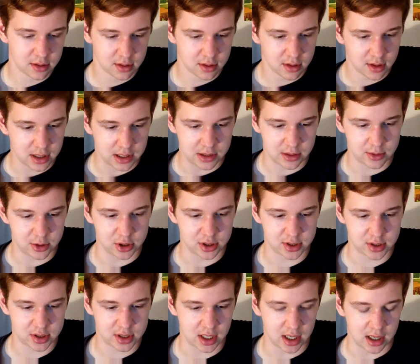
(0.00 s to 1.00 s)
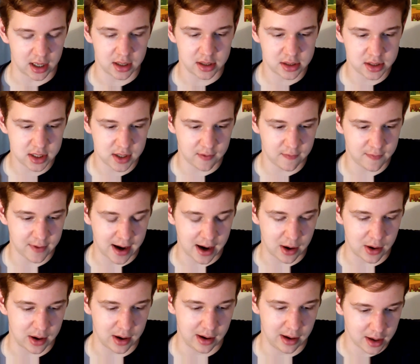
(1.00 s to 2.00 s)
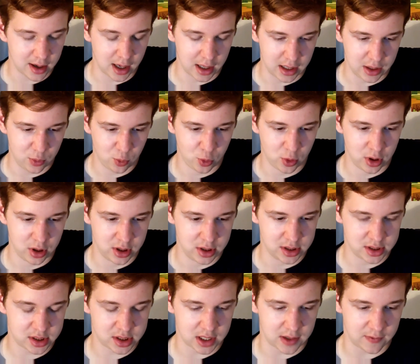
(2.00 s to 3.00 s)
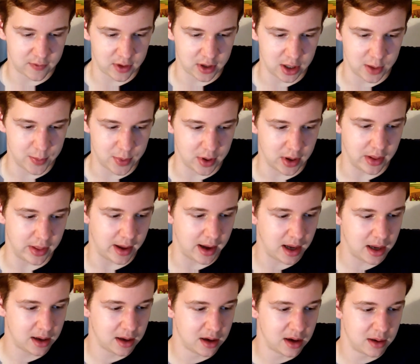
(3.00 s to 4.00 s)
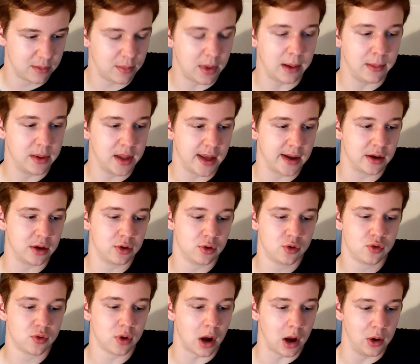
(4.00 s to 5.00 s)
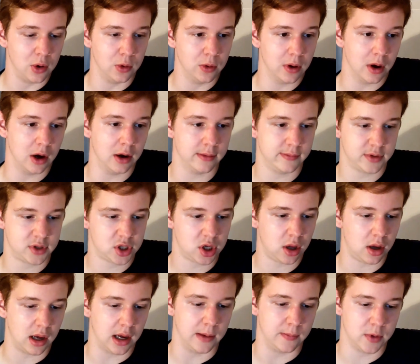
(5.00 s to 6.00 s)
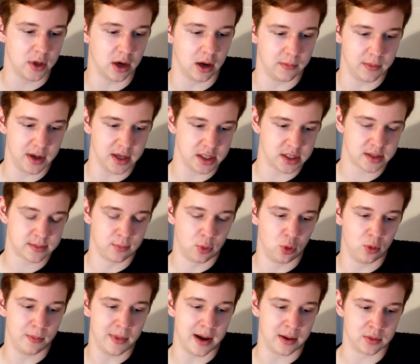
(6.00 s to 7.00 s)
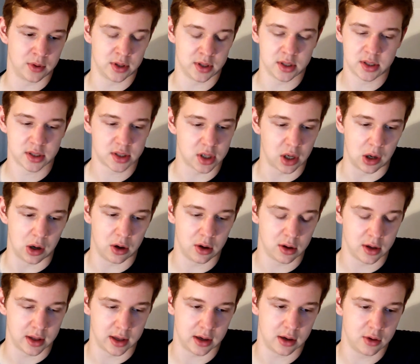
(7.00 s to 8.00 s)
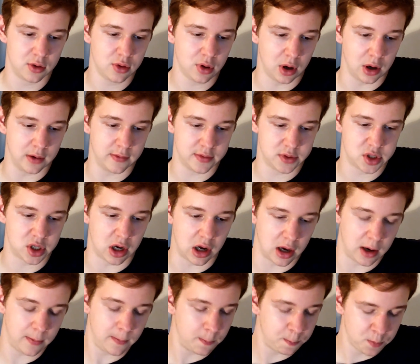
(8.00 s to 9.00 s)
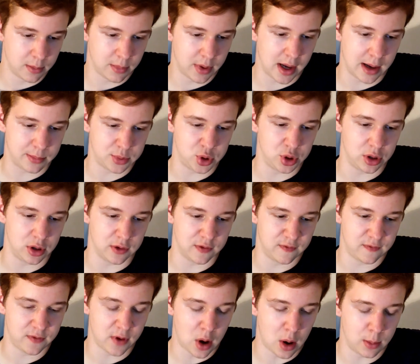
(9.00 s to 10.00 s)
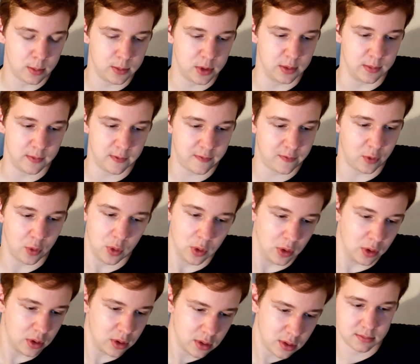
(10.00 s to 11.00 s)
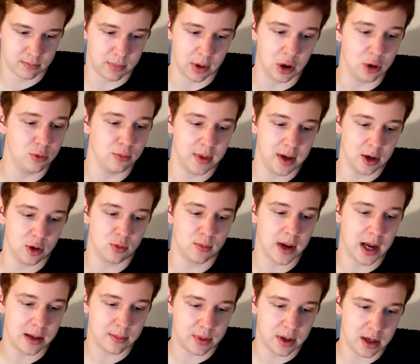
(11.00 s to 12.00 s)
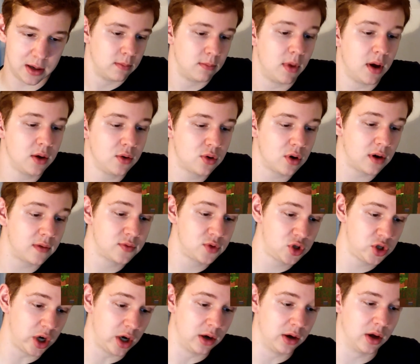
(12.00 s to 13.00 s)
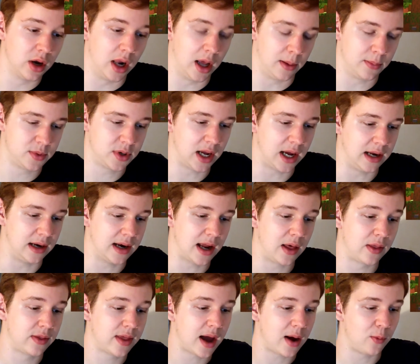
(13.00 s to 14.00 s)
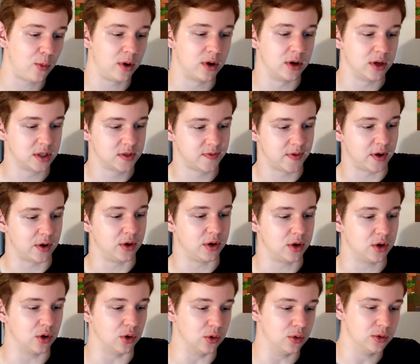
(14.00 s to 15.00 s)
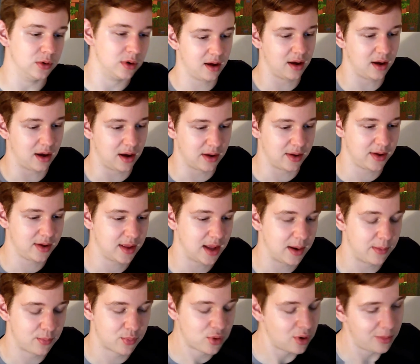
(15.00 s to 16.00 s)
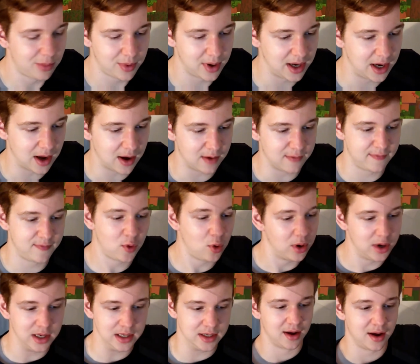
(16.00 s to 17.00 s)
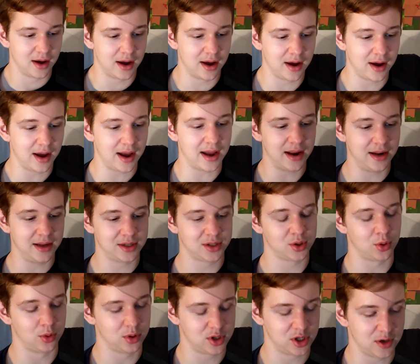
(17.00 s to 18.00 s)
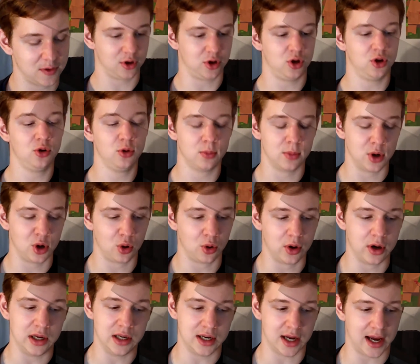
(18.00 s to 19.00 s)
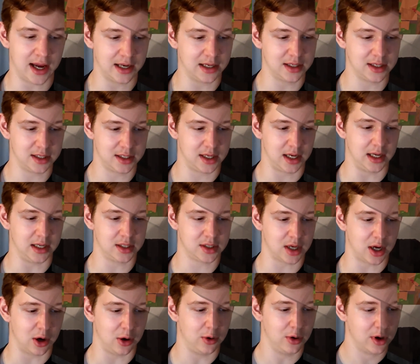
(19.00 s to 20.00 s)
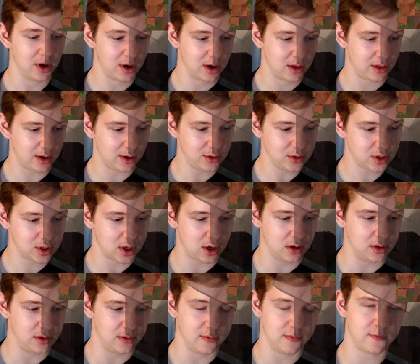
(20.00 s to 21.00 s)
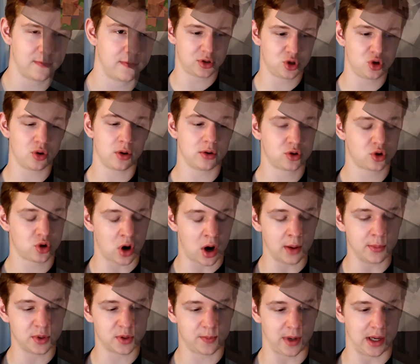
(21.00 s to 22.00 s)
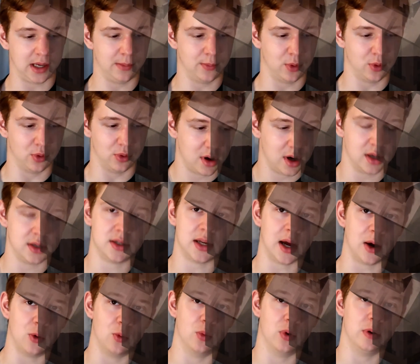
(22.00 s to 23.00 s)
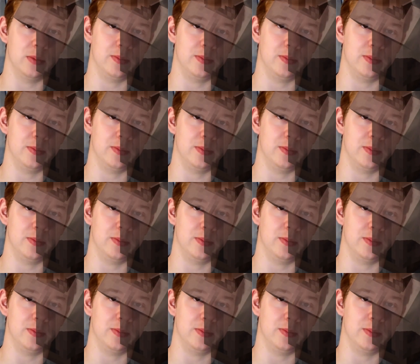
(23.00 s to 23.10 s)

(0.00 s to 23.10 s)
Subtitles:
They just devour any wood and stuff that you put there. Maybe they could grow over time, you know, be a small mound at the start and they grow over time. Perhaps you could farm them for bone meal maybe. Minecraft Jungle update. Now that one looks very cool. I think they probably avoid any sort of humanoid entity, so those kind of tribes people I doubt would